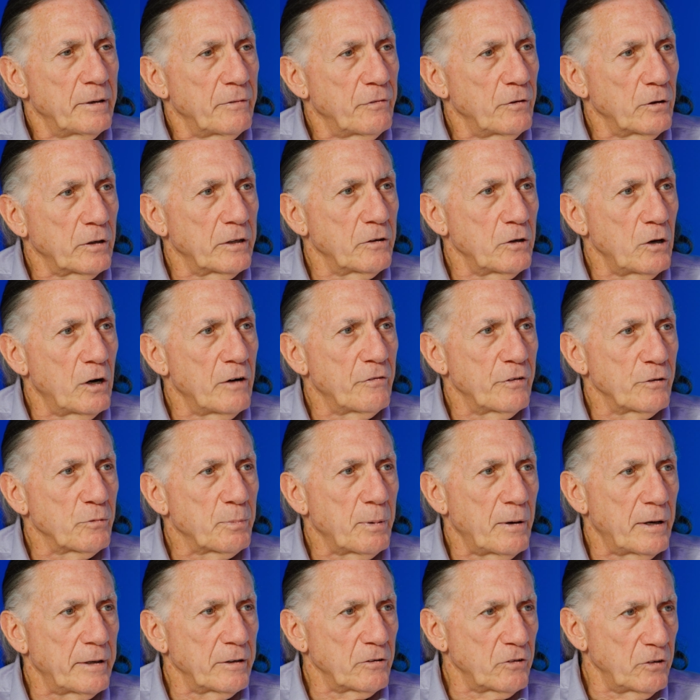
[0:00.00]
If you look at the Office
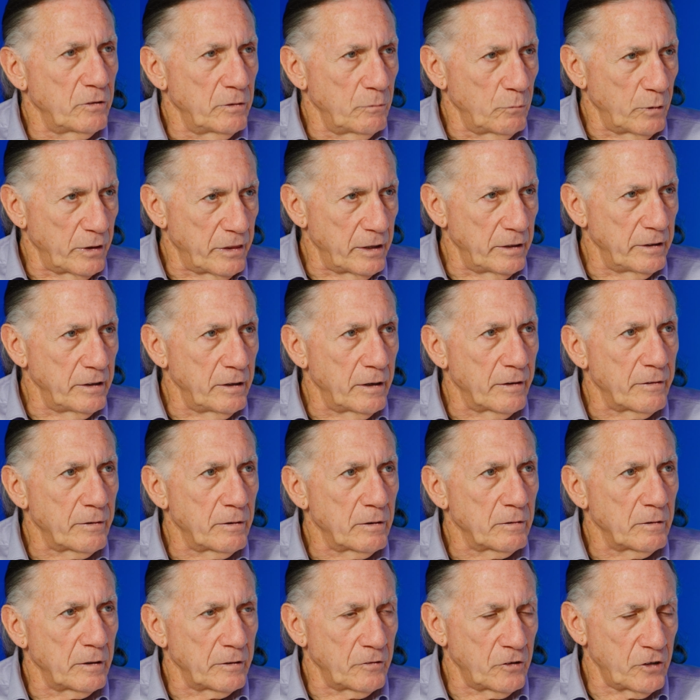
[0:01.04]
products and within the
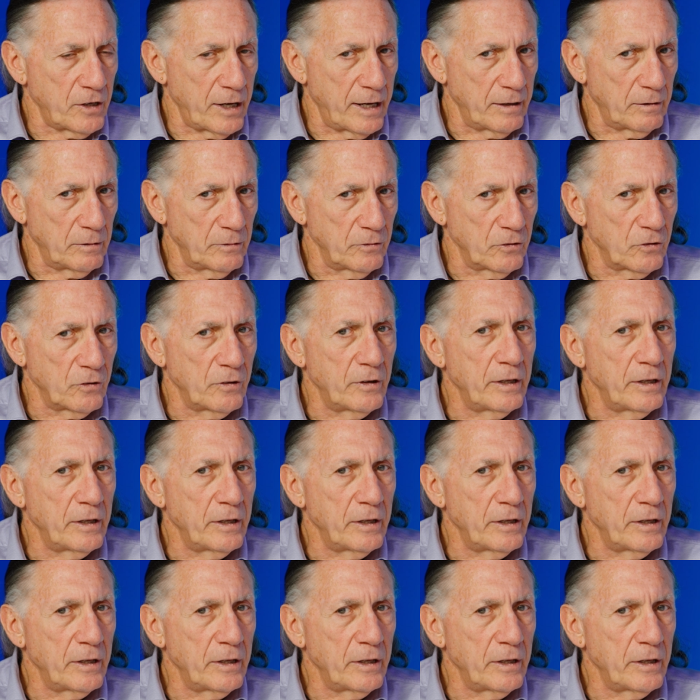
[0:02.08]
other channels,